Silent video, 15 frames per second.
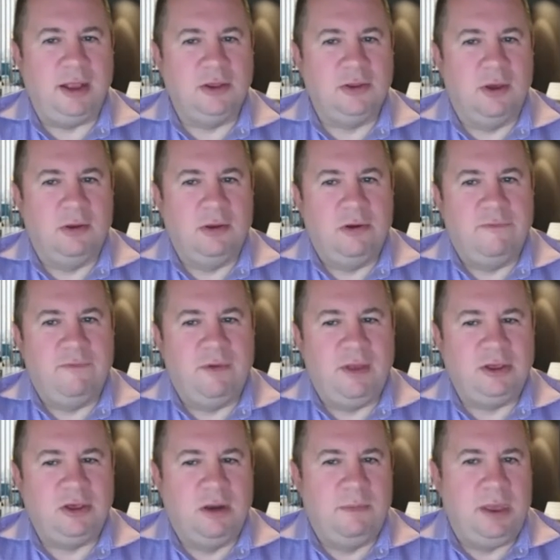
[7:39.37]
So it's
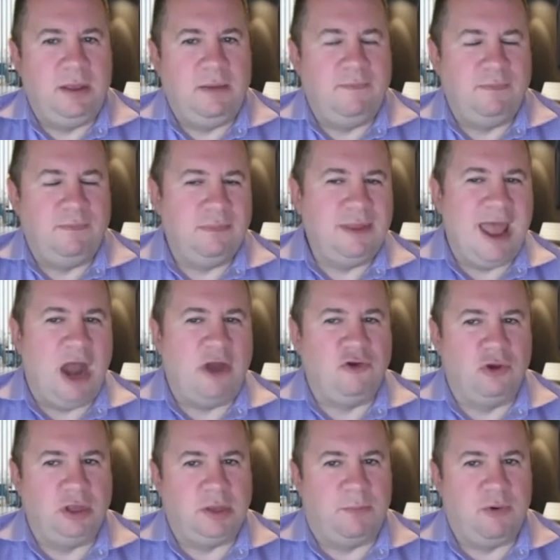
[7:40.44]
going to be
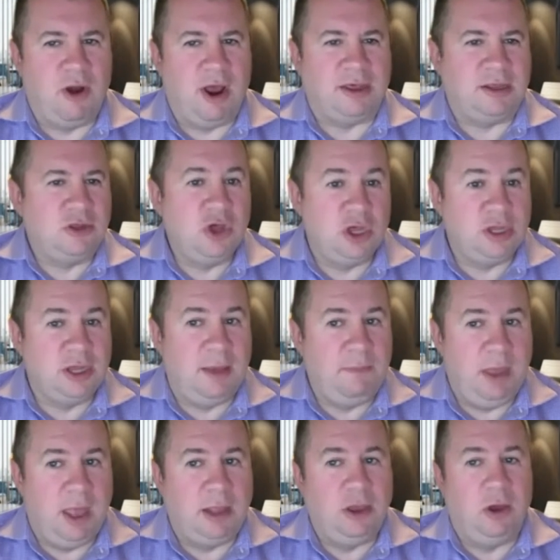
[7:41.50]
naturally depressed, just like
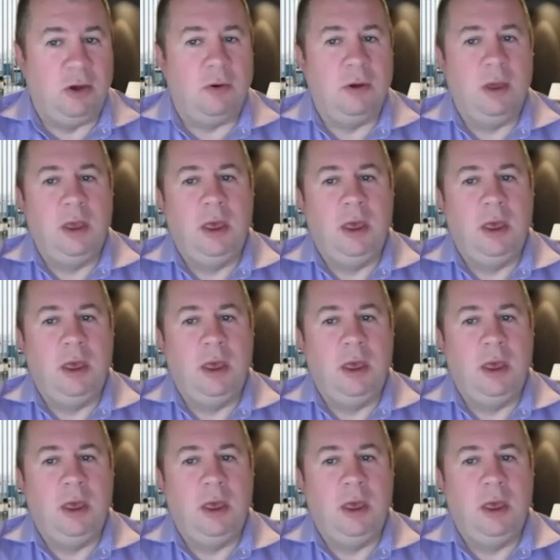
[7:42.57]
Man U.